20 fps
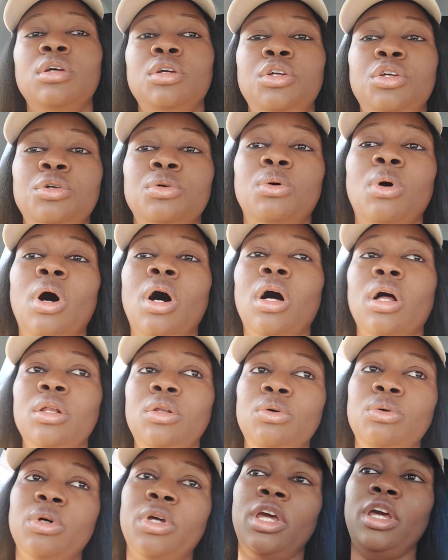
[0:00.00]
you are
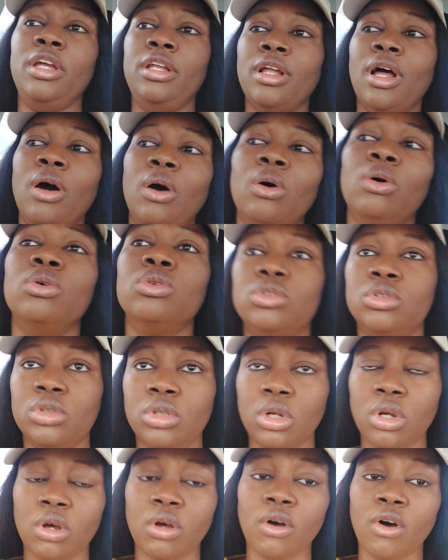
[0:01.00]
looking out
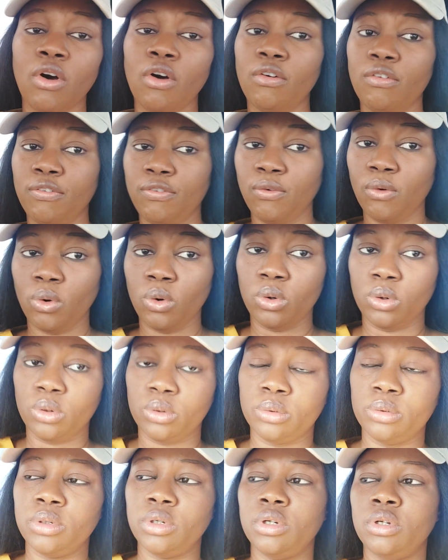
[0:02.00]

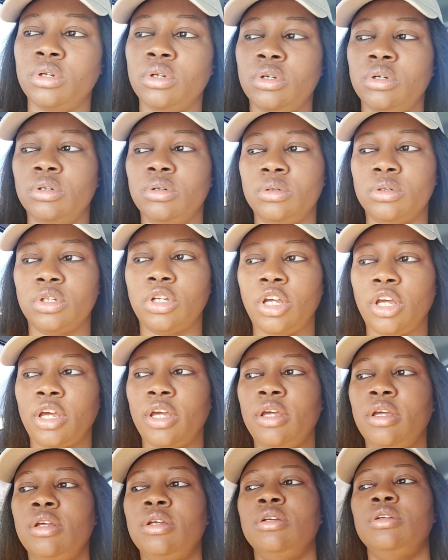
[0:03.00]
for.
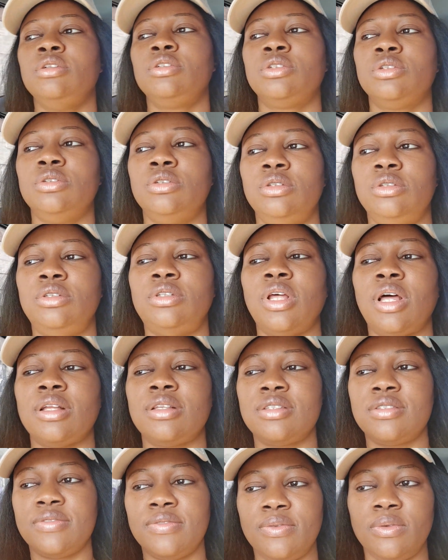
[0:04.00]
Okay, so
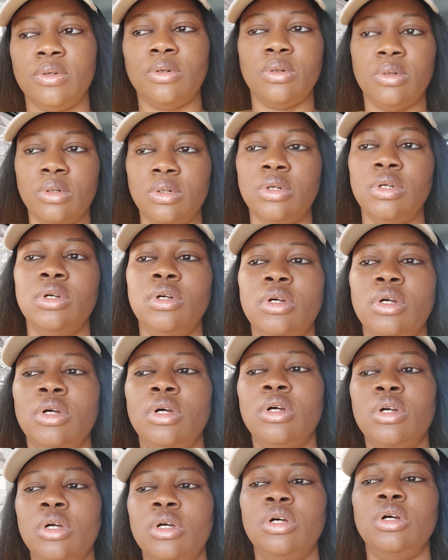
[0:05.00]
that's for
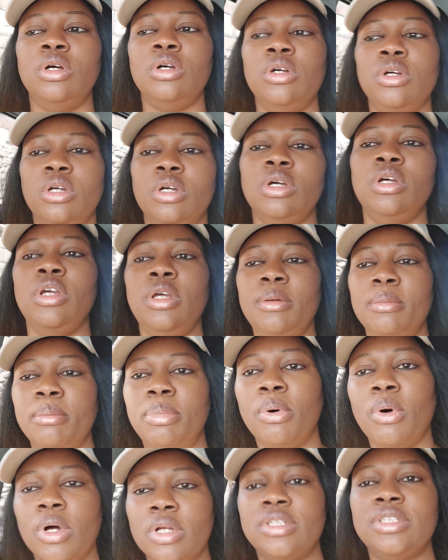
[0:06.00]

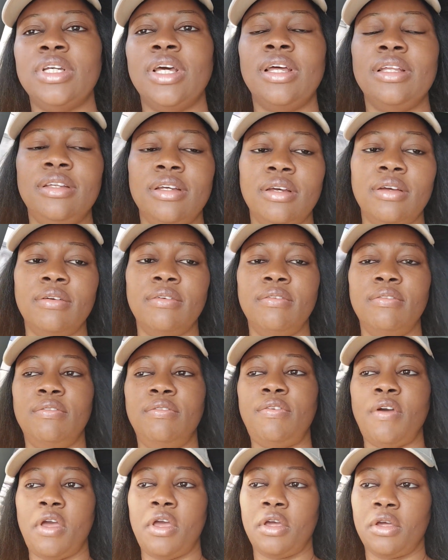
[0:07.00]
imported
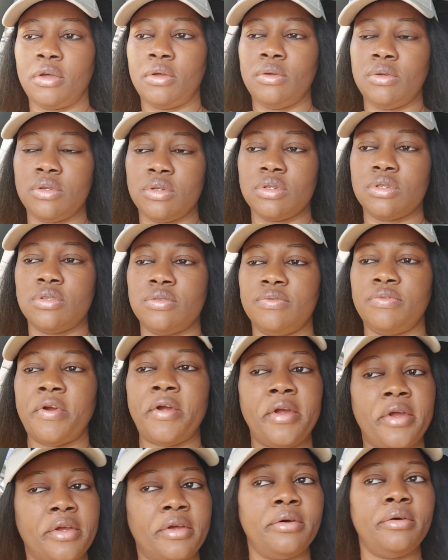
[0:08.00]
vehicles.
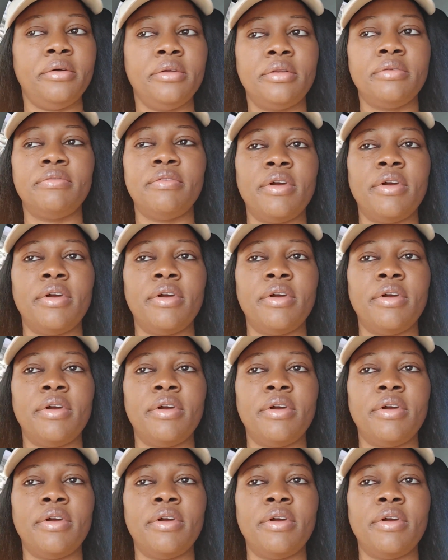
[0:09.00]
Very good.